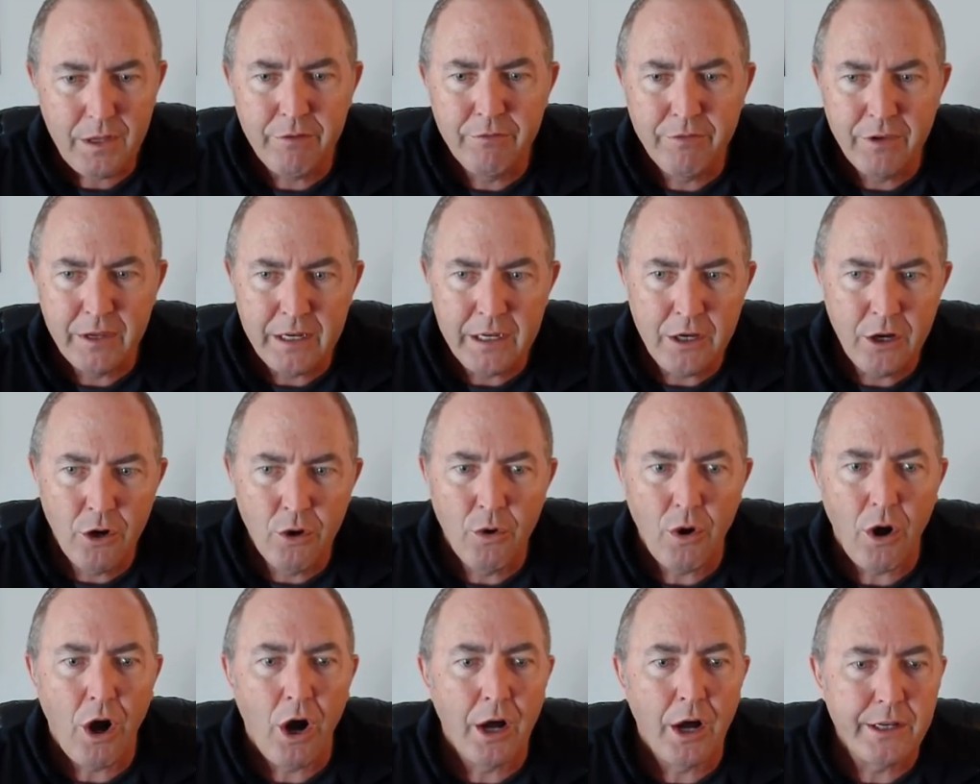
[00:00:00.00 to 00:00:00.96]
video,
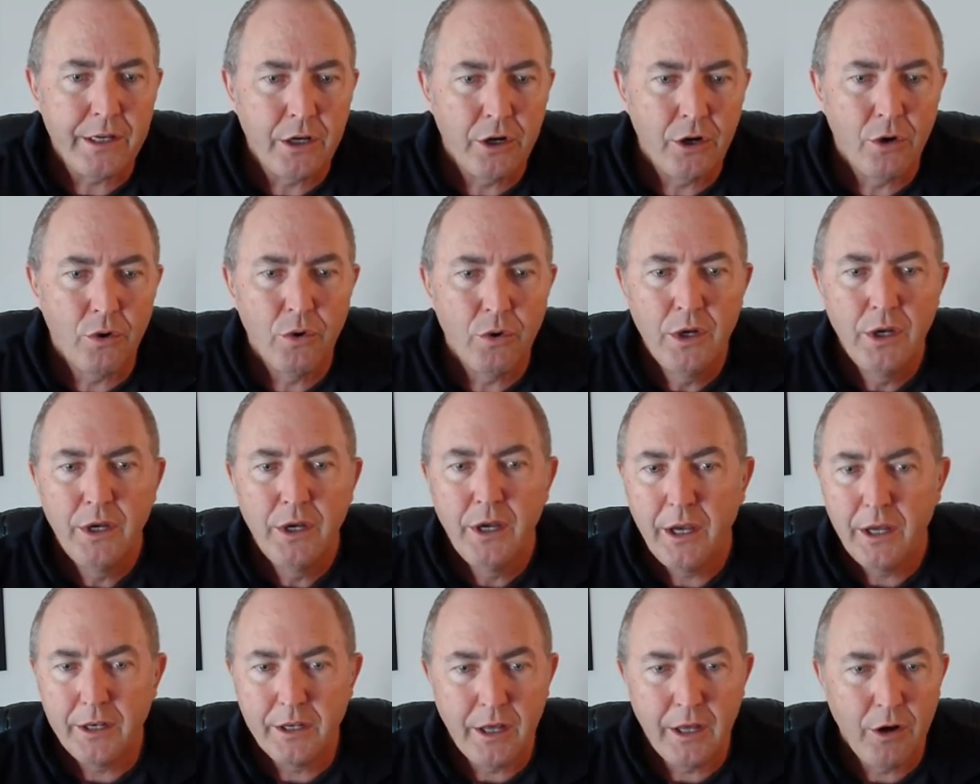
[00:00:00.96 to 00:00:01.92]
audio,
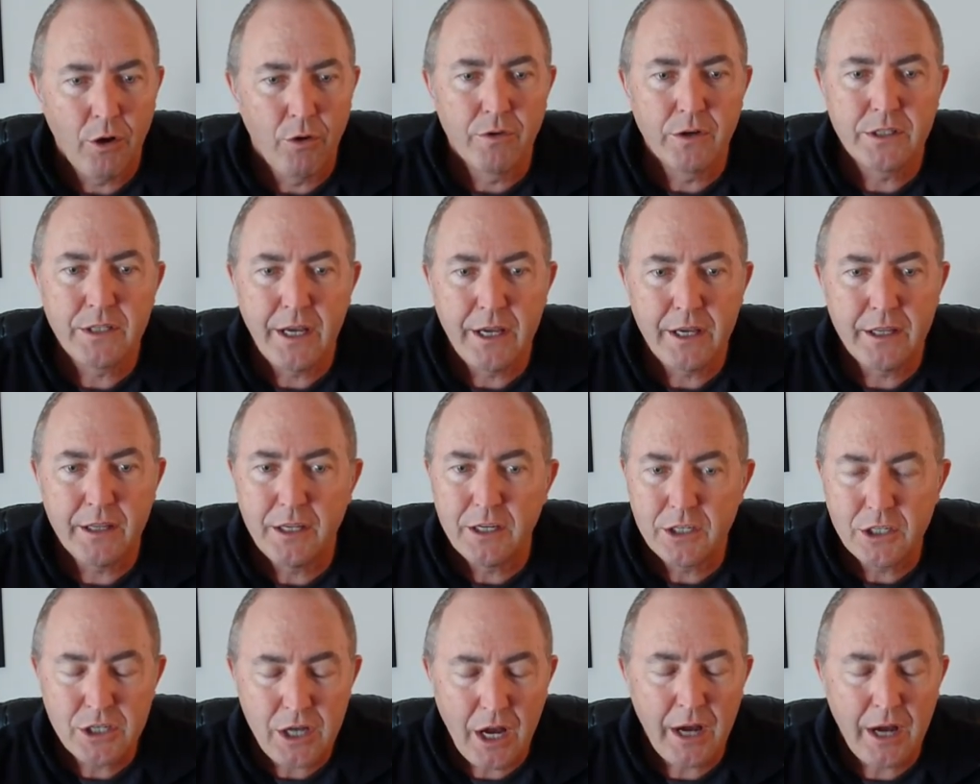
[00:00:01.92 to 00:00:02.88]
and they overtake the
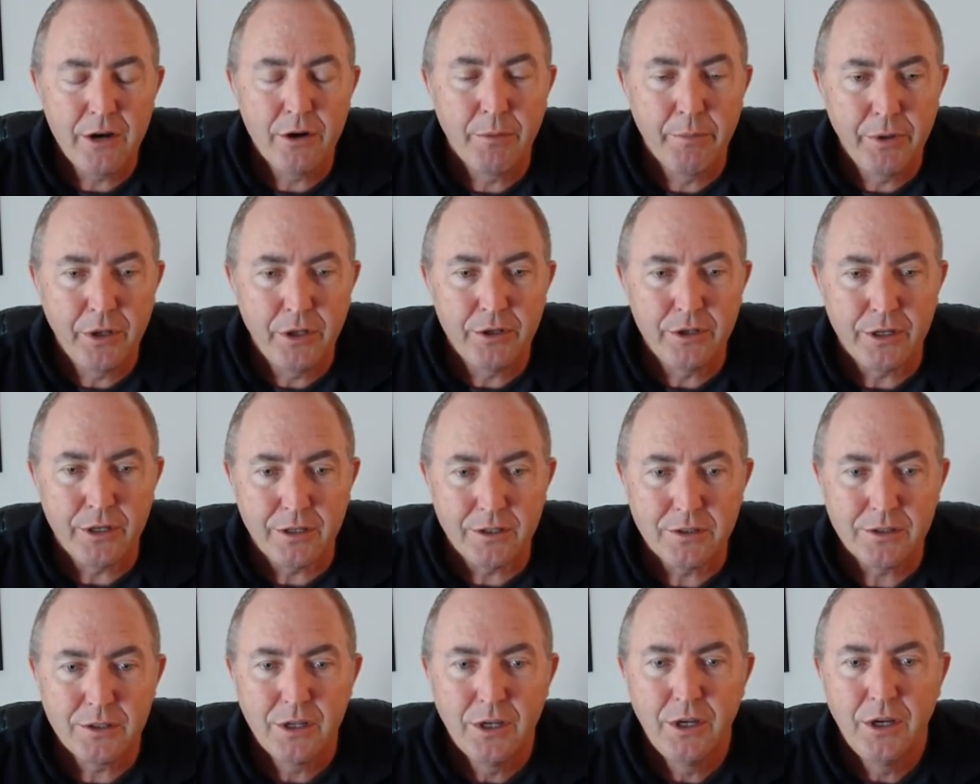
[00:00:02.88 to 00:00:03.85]
entire
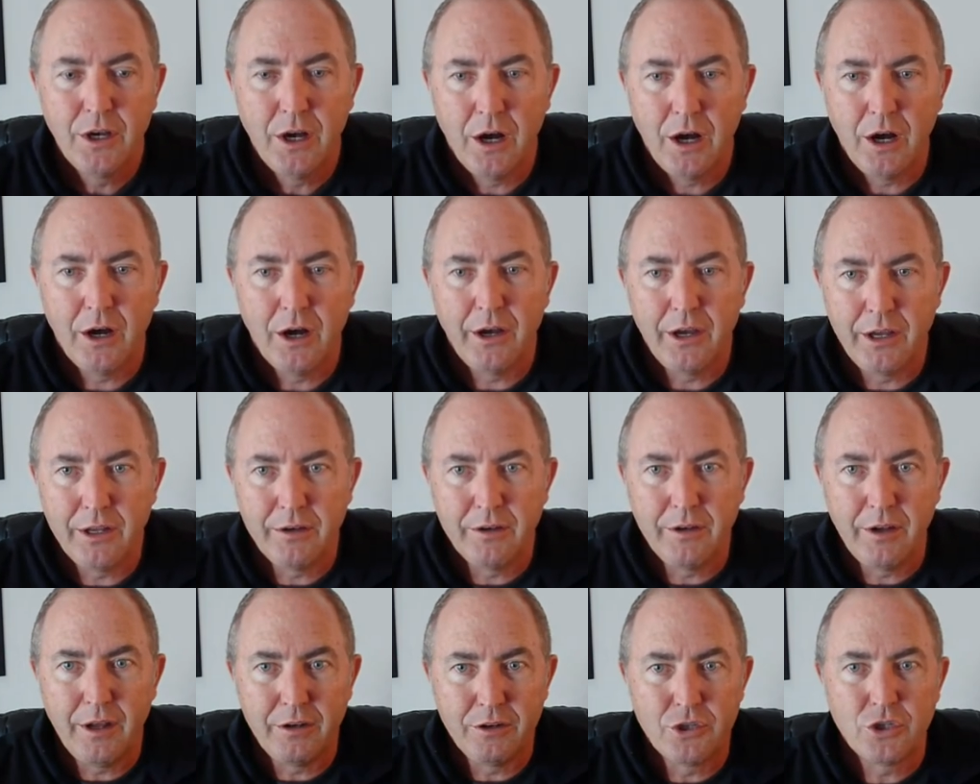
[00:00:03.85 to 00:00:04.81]
buildings and,
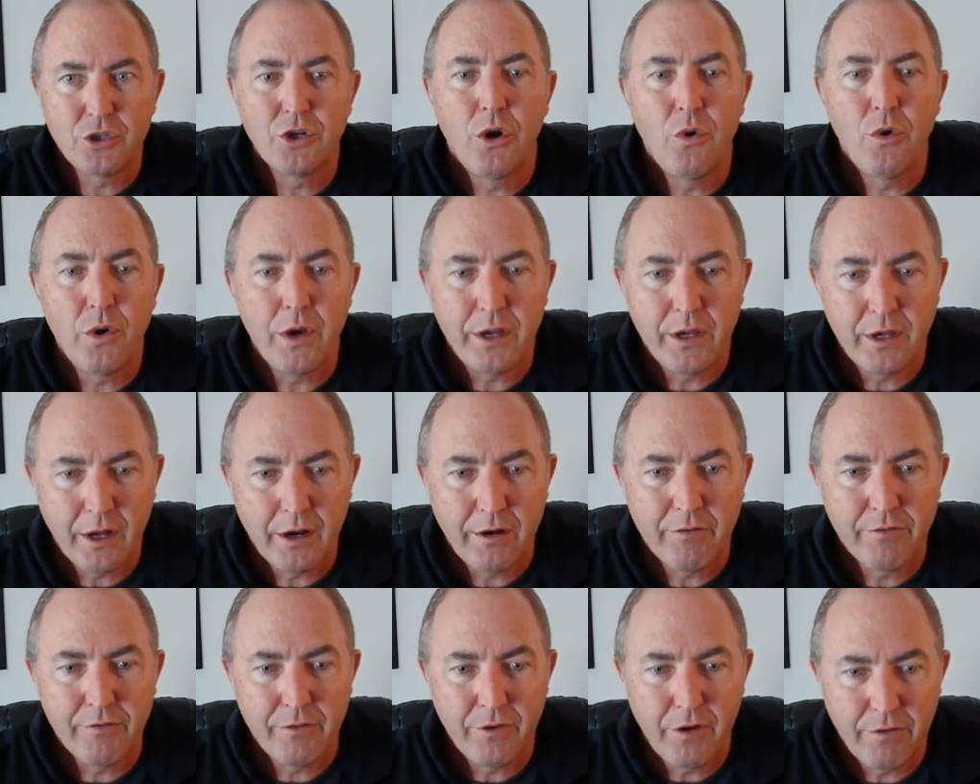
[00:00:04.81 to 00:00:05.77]
and show a kind
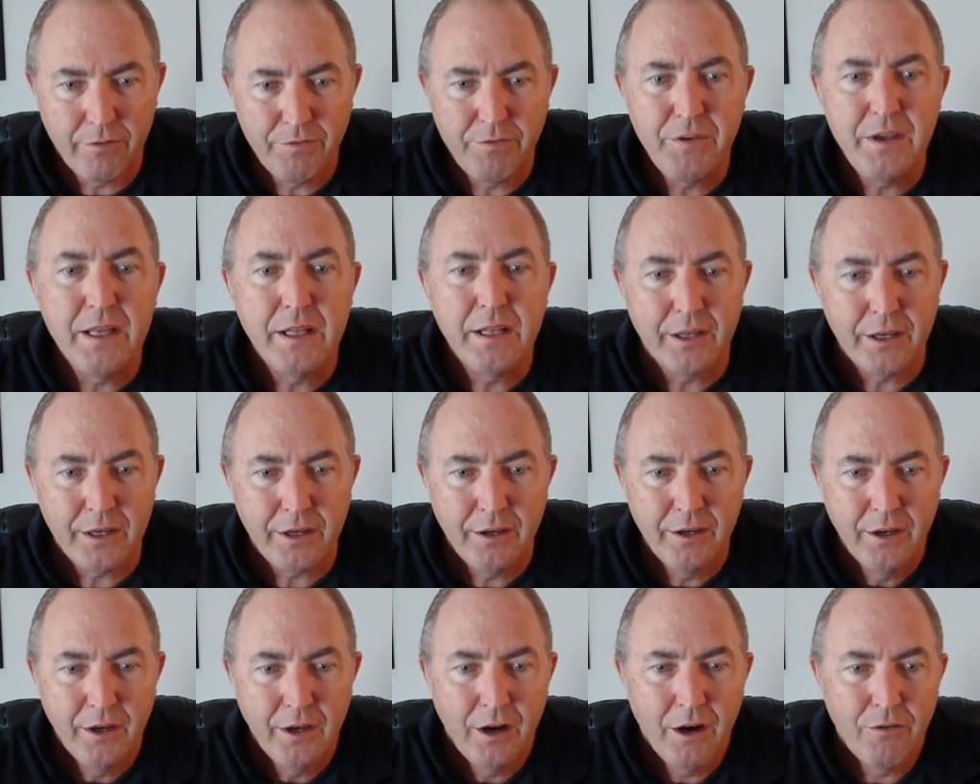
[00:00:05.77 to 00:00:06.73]
of a feeling
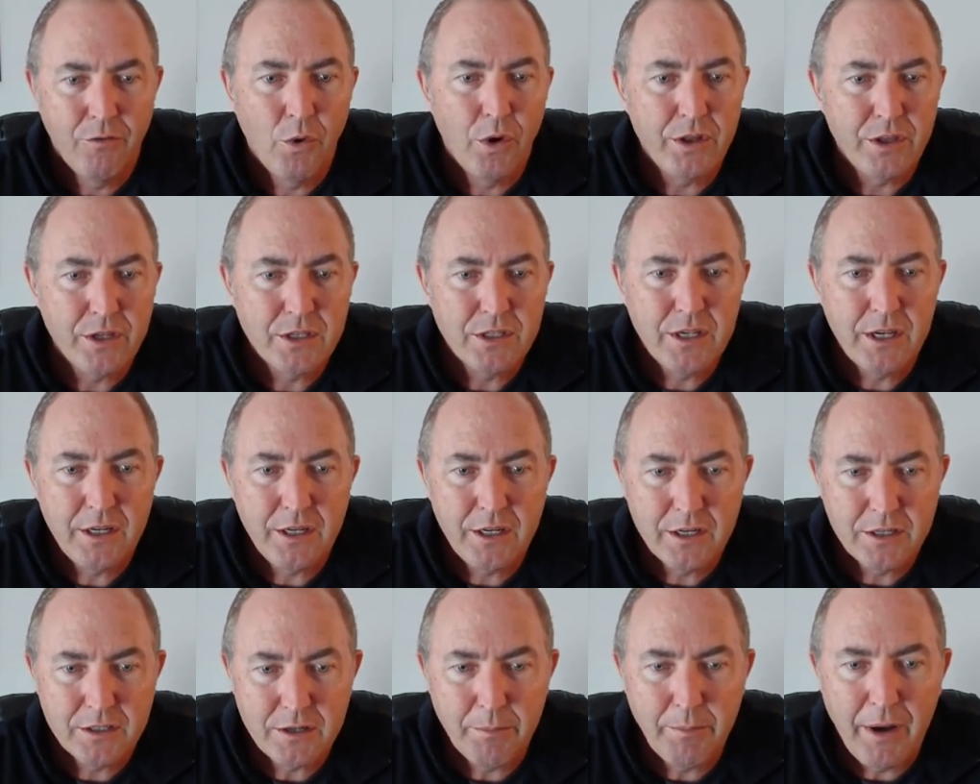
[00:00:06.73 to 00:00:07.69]
of what the city
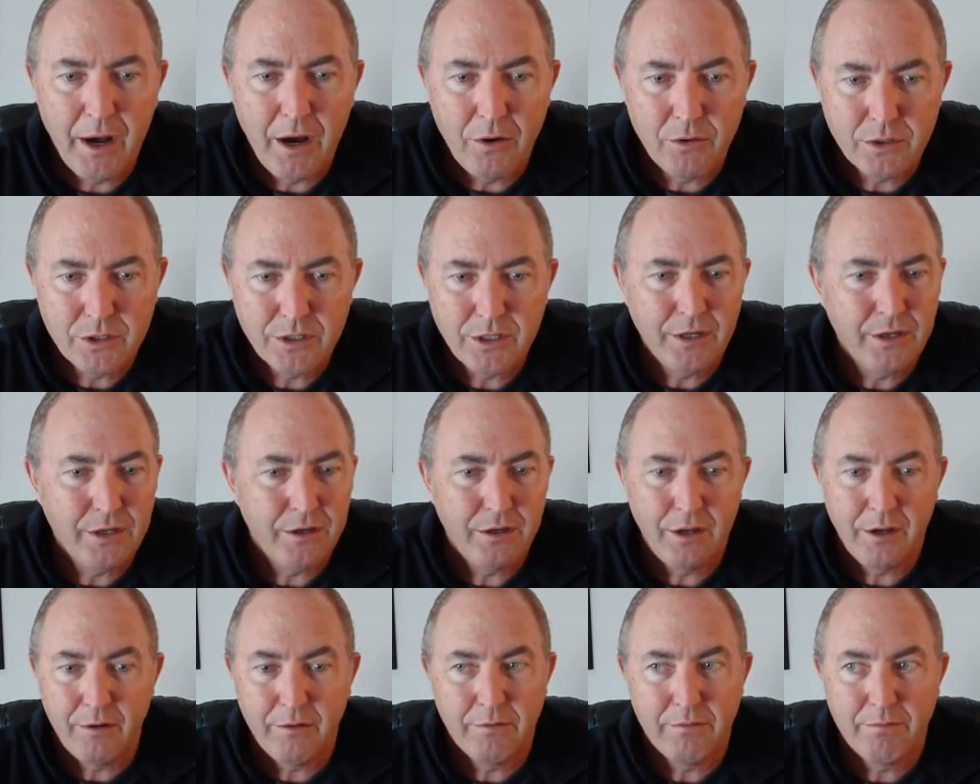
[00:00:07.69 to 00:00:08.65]
is about. And,
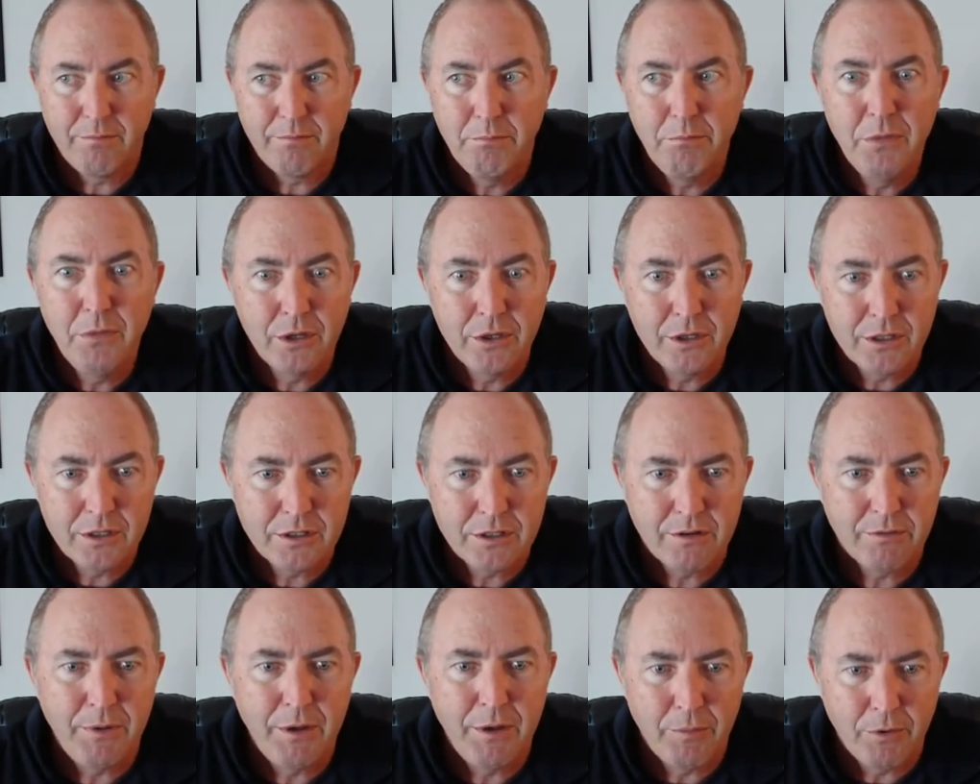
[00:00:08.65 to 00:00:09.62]
and millions
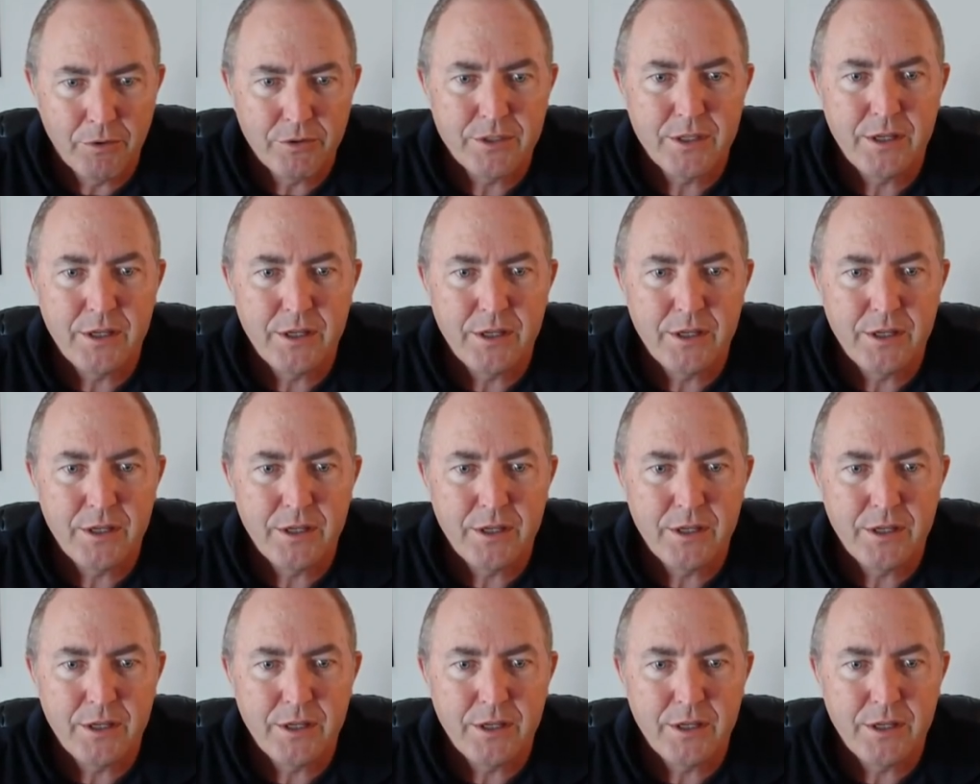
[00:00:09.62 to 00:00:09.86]
of people